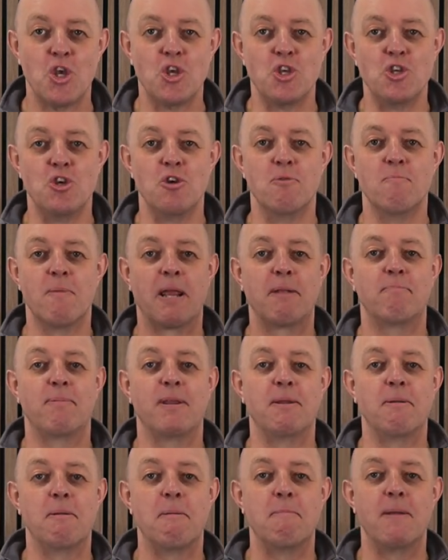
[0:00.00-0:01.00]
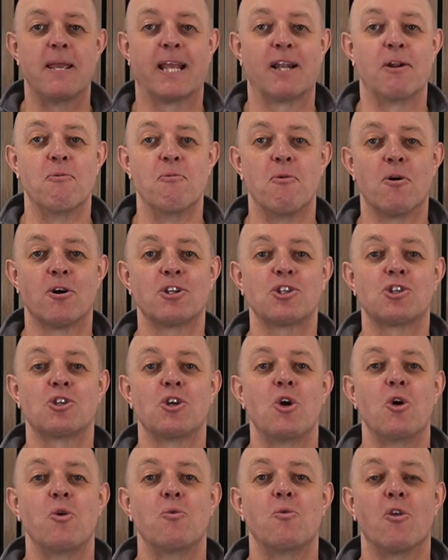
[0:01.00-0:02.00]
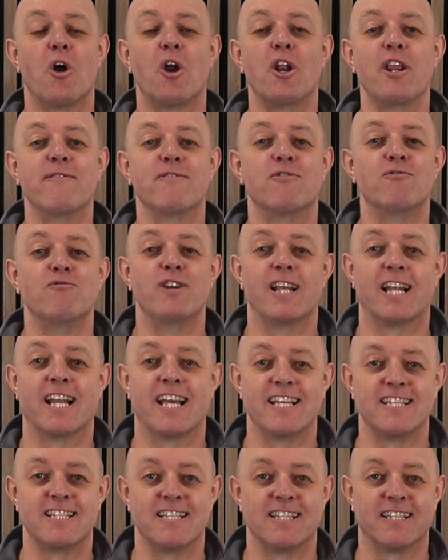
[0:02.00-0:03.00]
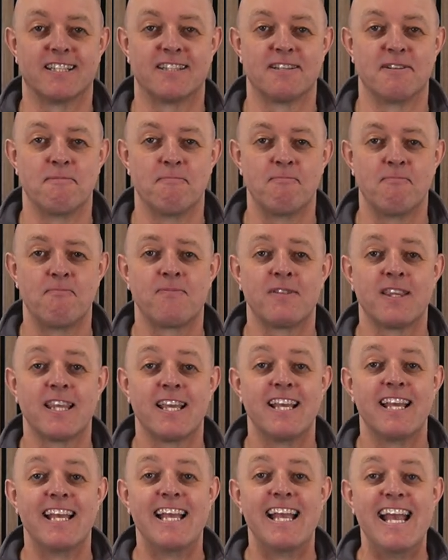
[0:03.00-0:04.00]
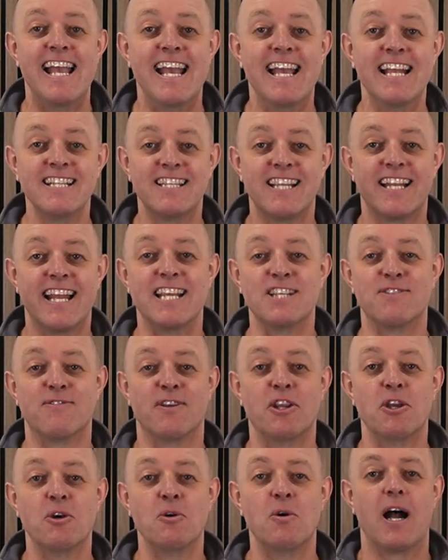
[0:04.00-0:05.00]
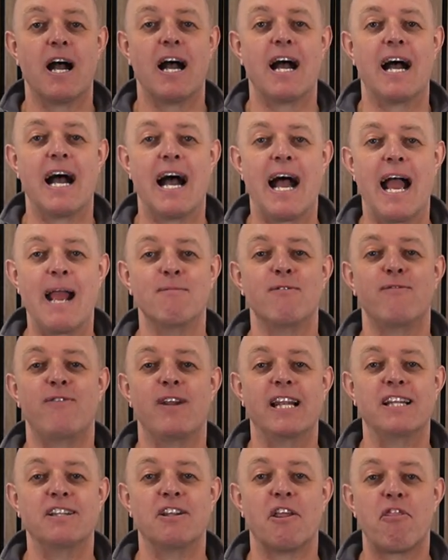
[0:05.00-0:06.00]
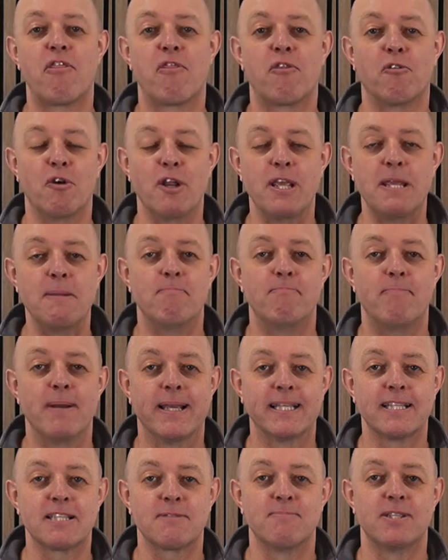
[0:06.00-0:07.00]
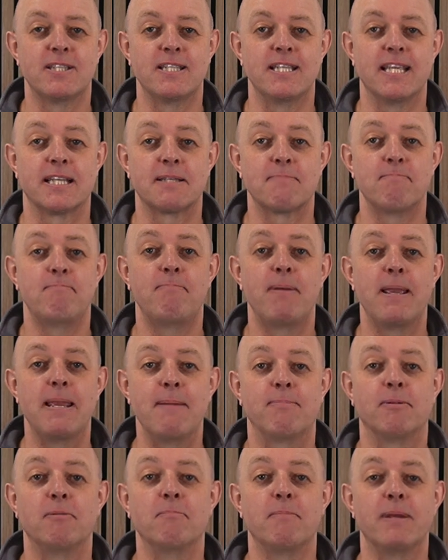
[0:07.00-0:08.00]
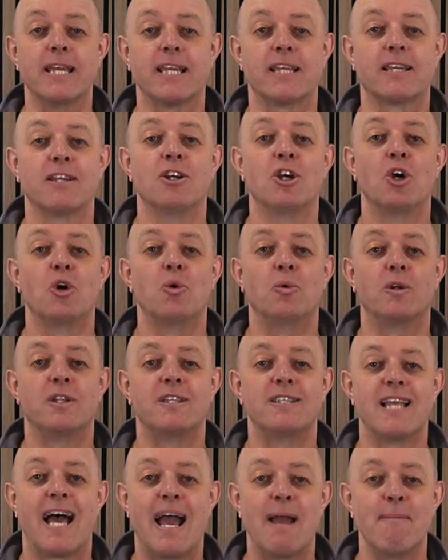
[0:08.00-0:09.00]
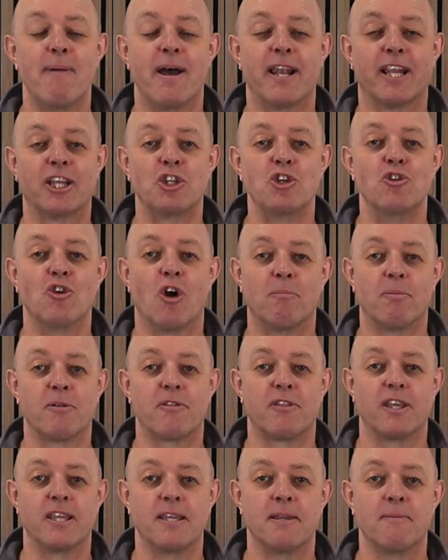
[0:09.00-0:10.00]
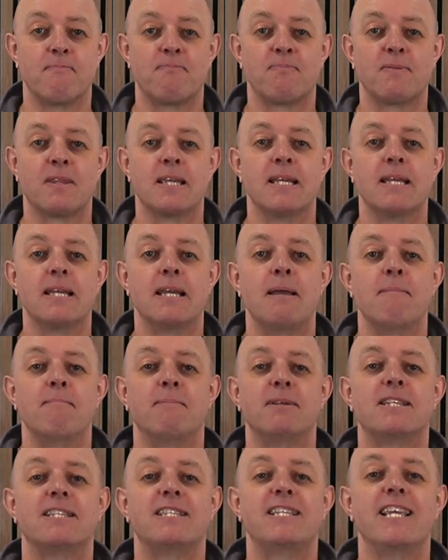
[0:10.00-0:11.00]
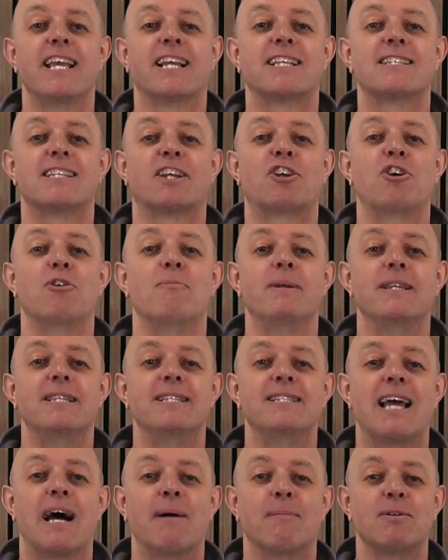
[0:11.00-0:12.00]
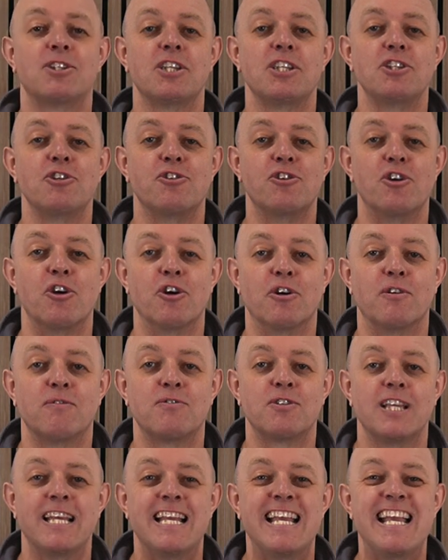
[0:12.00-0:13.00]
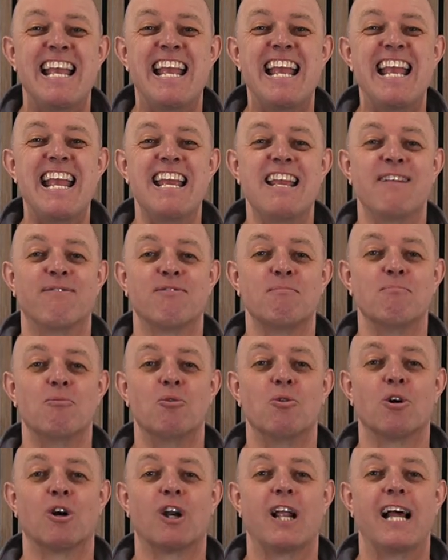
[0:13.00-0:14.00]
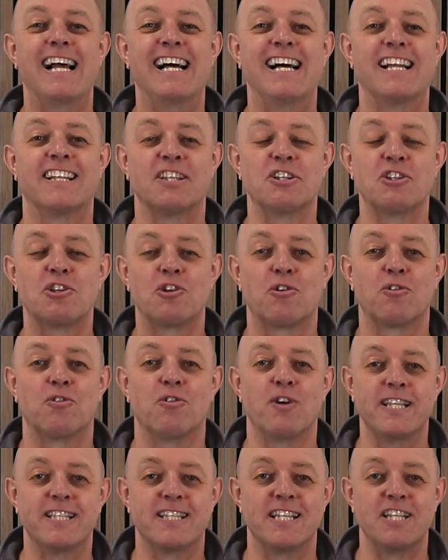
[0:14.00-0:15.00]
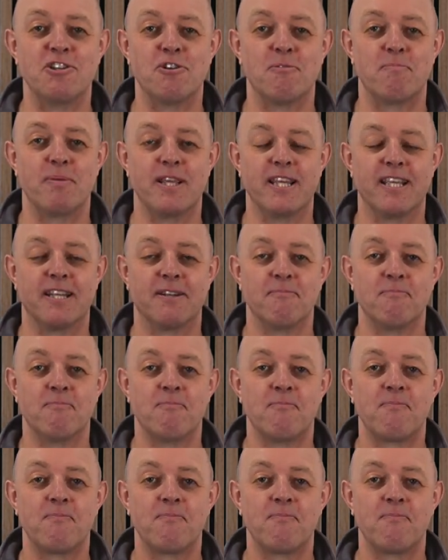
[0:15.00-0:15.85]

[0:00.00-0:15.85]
You might be making it worse without even realizing it. In today's video, I'm revealing the 3 biggest mistakes people make with diabetic neuropathy. Mistakes that could be damaging your nerves even more and increasing your pain.